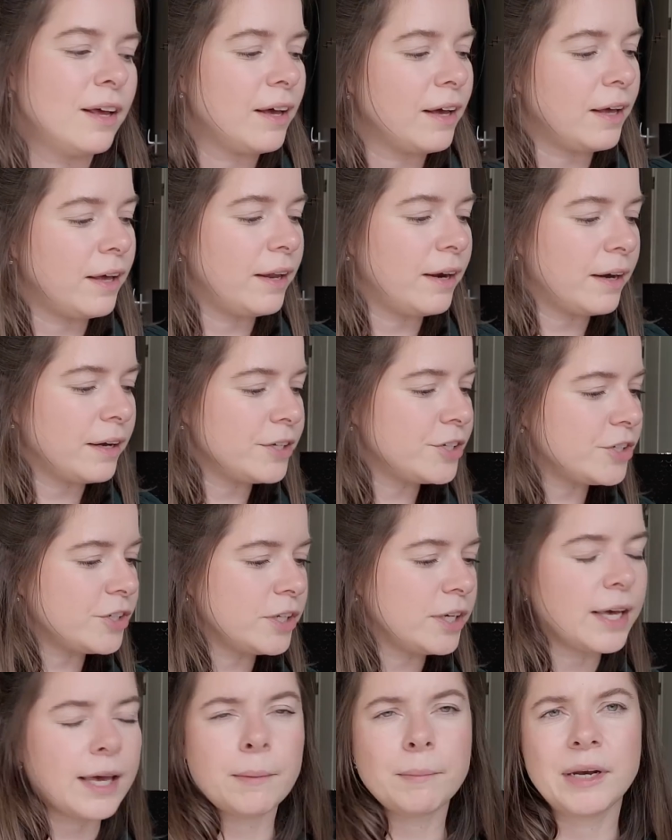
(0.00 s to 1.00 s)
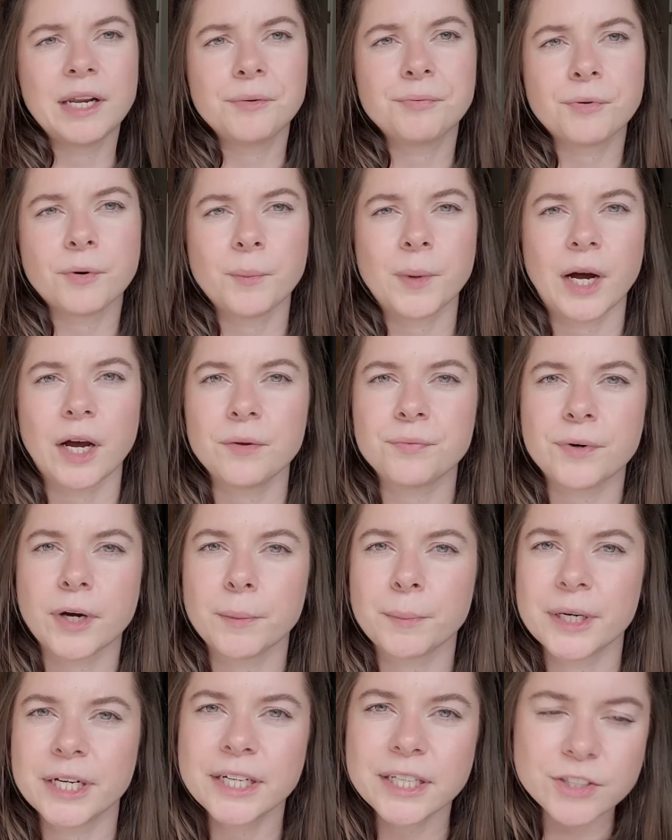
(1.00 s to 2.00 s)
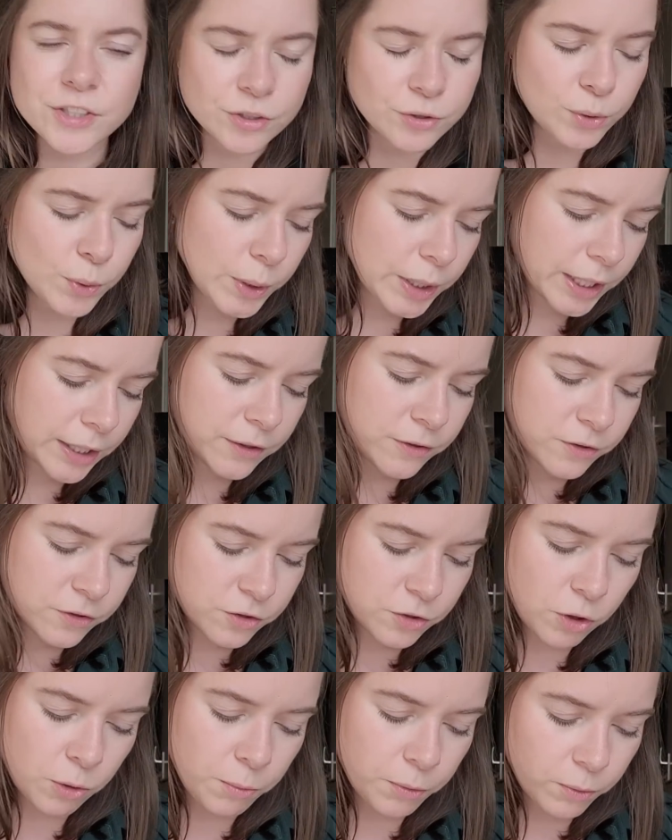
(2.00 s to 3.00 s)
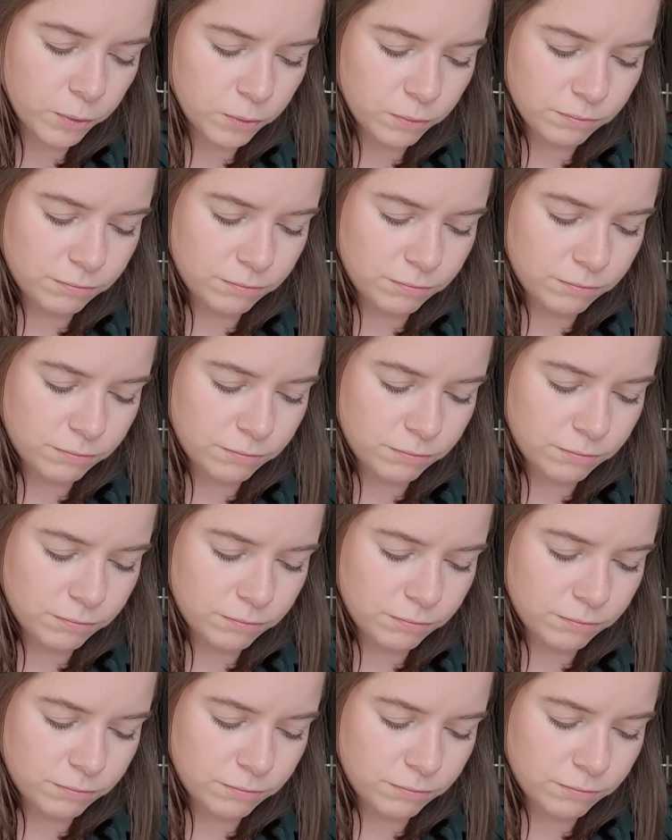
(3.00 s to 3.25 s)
And I see Emily from High Fiber Knits do that so